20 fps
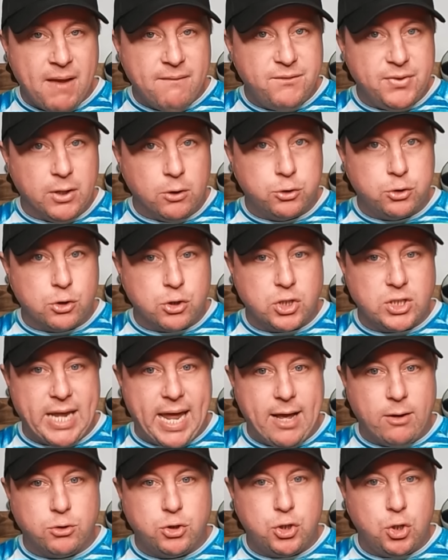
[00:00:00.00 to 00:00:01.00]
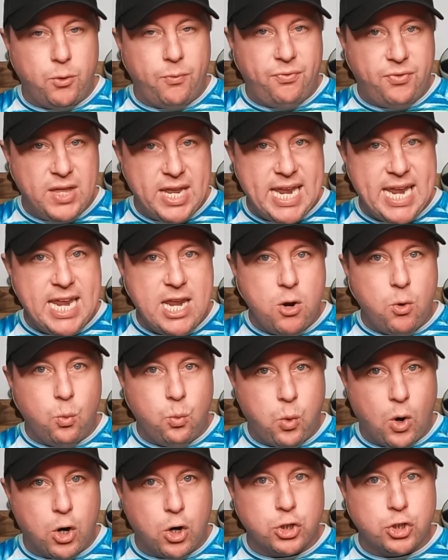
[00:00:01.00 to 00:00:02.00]
filters down to the
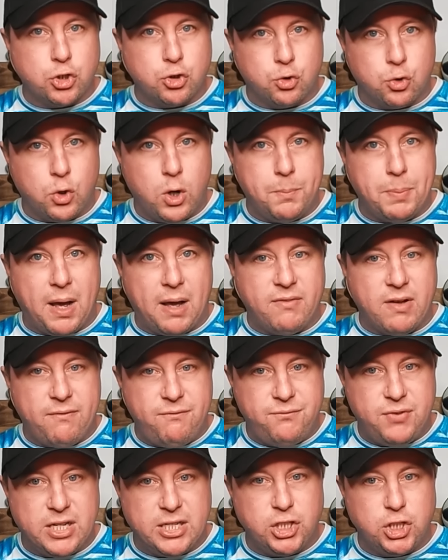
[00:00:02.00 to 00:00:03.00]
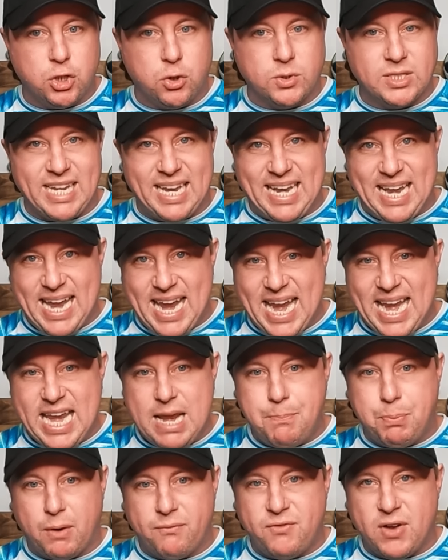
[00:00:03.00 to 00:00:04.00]
worst group of officials in any
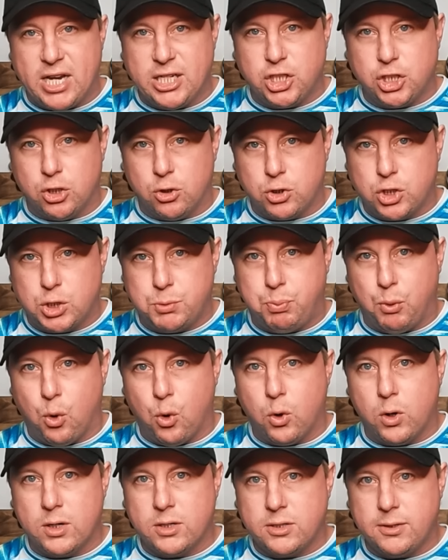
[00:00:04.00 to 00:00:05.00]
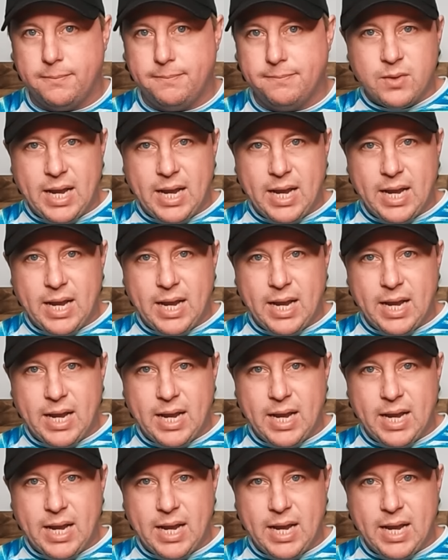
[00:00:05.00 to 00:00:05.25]
professional sport.